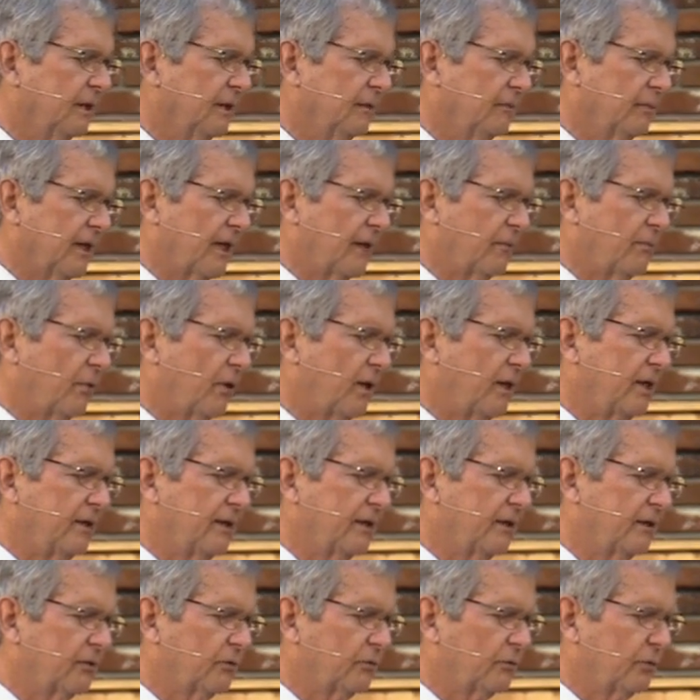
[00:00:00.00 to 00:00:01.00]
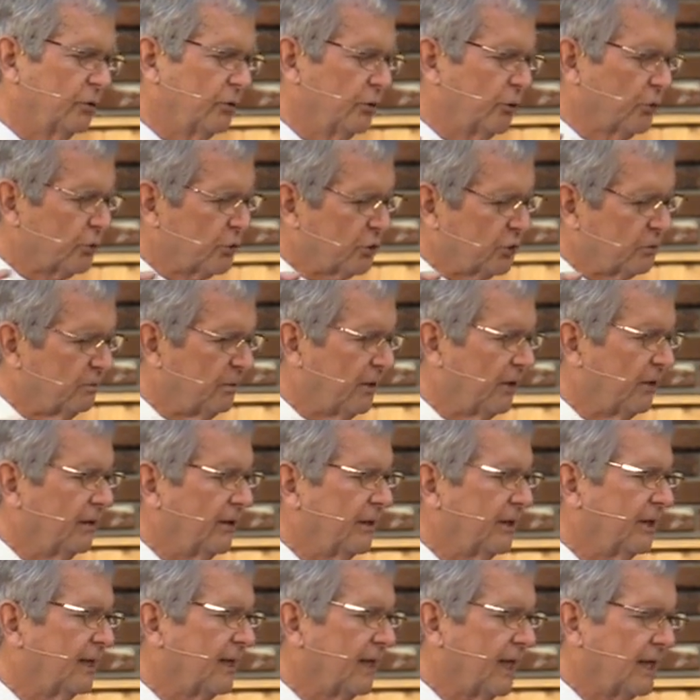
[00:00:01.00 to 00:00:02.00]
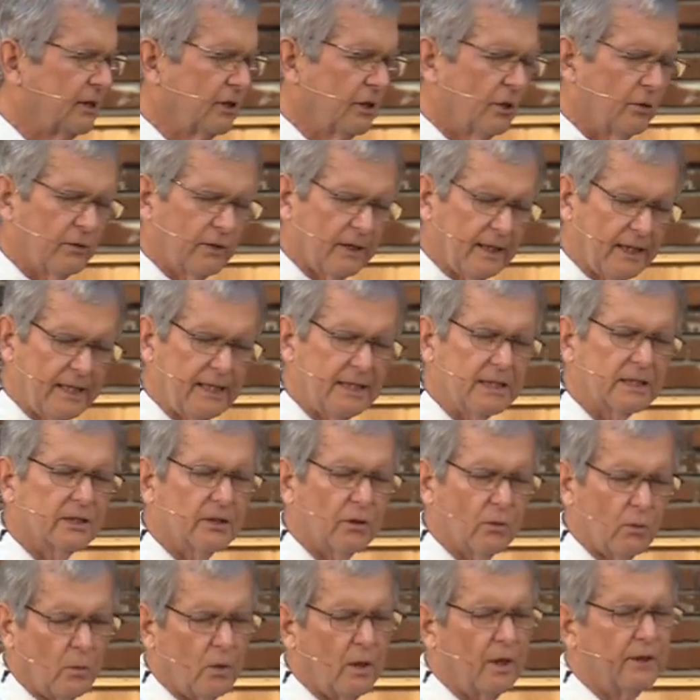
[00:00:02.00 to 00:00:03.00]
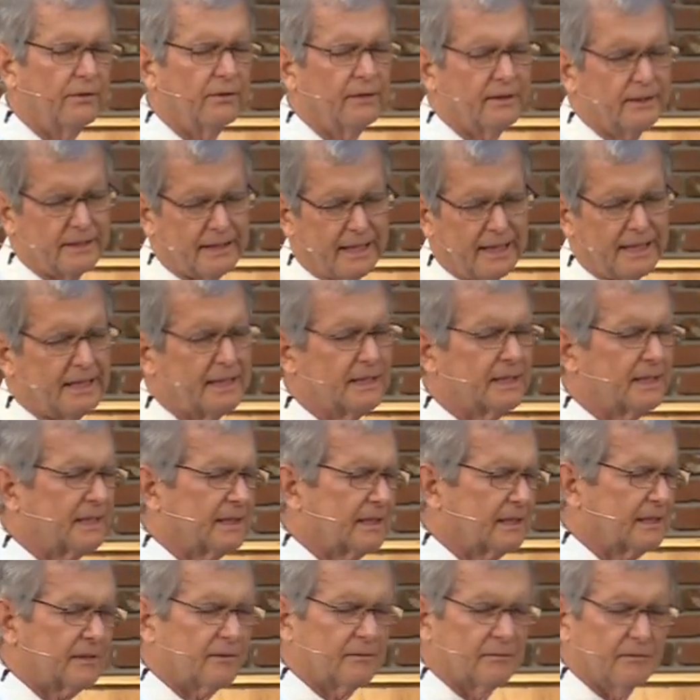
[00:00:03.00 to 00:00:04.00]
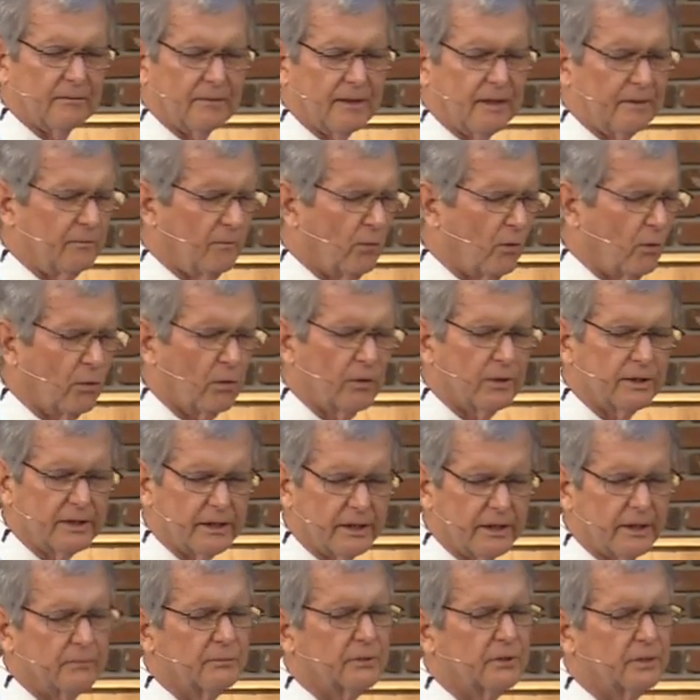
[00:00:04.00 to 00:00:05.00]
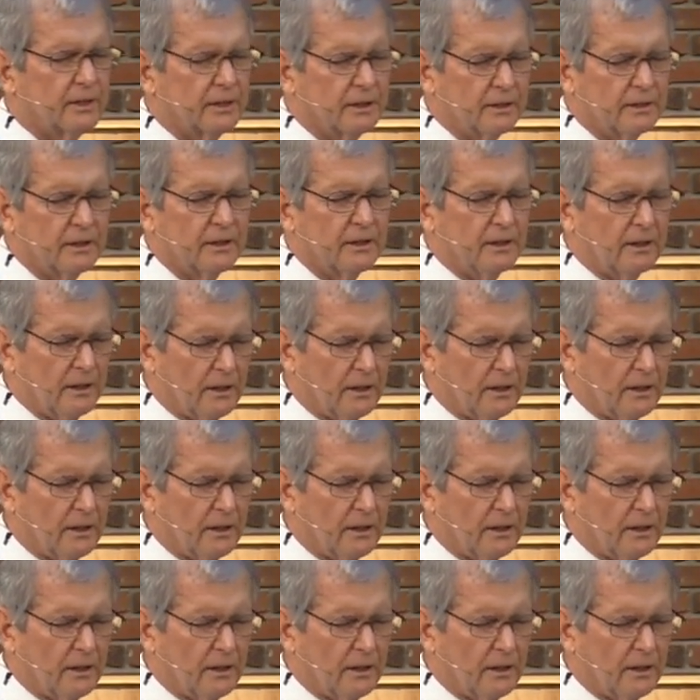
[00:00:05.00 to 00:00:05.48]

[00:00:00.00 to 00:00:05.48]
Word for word: But I pray that through your spirit, and I know that He's the one that takes my poor attempts and